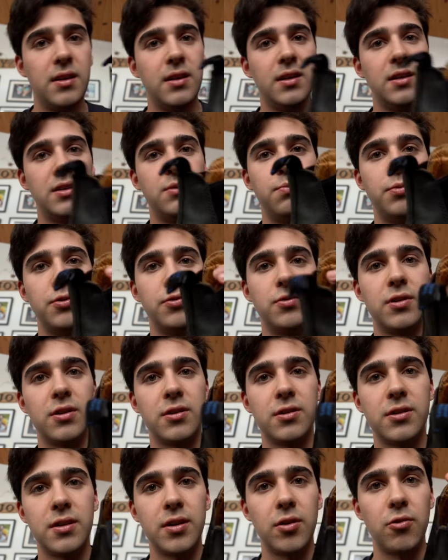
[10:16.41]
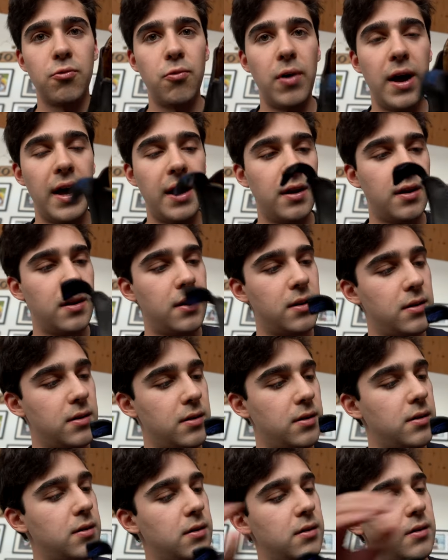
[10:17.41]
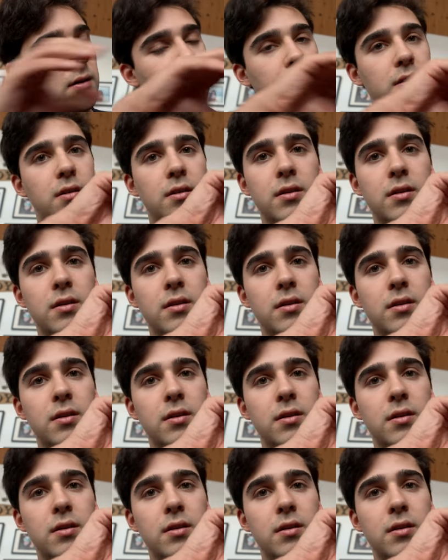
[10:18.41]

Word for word: These boots are still wet. So